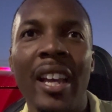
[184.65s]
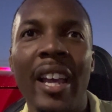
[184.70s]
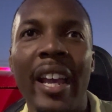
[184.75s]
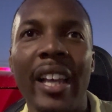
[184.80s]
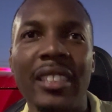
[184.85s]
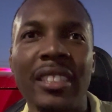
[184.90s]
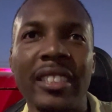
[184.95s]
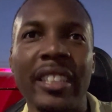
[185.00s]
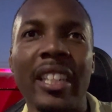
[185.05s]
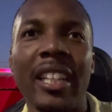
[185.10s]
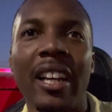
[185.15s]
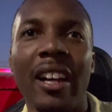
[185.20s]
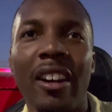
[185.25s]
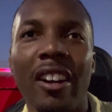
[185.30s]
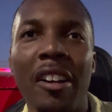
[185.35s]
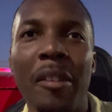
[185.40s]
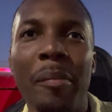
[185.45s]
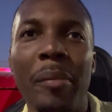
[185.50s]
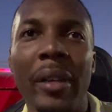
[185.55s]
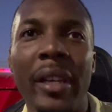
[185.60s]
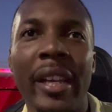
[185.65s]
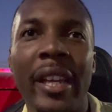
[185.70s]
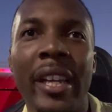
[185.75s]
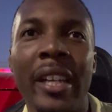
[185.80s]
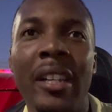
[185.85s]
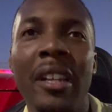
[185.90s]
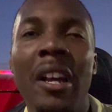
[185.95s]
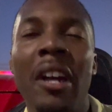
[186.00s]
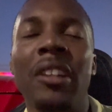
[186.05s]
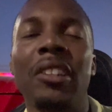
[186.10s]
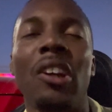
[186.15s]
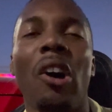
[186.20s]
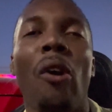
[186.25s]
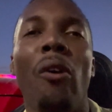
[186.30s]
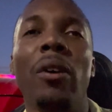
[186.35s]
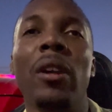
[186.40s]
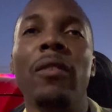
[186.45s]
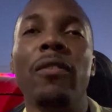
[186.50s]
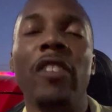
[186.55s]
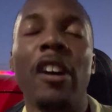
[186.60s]
instead of her being the
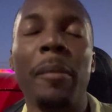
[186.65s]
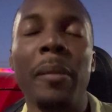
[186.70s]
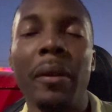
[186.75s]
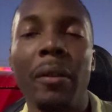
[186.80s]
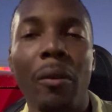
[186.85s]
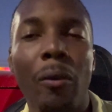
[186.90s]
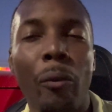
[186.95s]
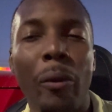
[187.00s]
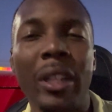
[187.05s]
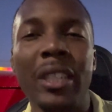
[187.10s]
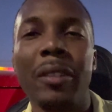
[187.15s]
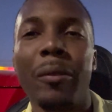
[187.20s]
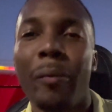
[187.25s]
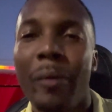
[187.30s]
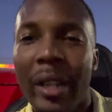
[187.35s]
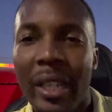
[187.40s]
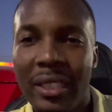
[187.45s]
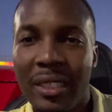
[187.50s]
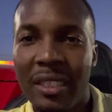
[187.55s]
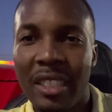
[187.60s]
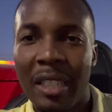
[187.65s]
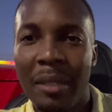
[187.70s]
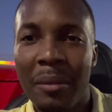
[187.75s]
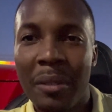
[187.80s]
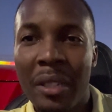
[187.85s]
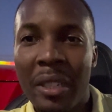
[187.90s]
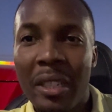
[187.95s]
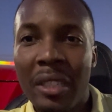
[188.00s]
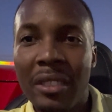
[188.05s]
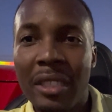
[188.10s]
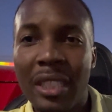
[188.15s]
older woman with the wisdom,